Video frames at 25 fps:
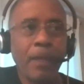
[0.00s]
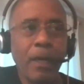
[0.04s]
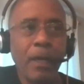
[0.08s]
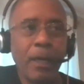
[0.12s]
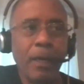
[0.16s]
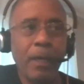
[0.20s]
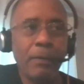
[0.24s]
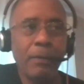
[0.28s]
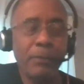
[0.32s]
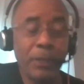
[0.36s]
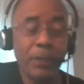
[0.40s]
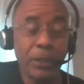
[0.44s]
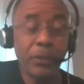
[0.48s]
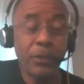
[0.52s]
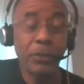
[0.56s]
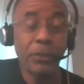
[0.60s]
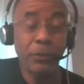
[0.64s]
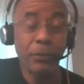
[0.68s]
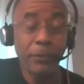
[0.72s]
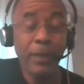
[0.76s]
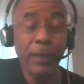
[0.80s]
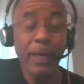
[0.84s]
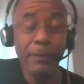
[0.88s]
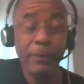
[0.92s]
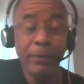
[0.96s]
just
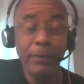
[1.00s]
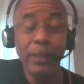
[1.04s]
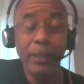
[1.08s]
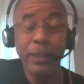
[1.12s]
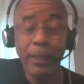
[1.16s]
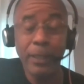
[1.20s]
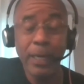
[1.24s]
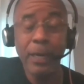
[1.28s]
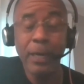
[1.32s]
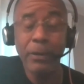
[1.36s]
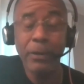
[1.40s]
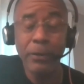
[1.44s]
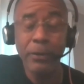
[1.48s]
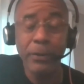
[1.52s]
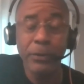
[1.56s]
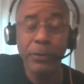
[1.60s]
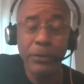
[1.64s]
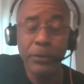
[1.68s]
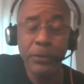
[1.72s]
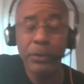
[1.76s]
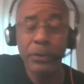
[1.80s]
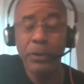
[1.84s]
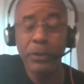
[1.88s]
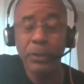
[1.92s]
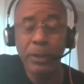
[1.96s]
survive the encounter
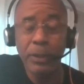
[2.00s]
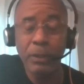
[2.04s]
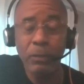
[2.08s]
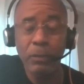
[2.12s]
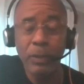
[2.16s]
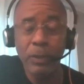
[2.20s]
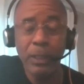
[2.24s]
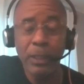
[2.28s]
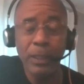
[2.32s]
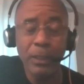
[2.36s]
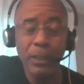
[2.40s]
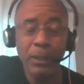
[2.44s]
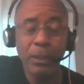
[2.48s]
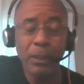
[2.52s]
so that we can deal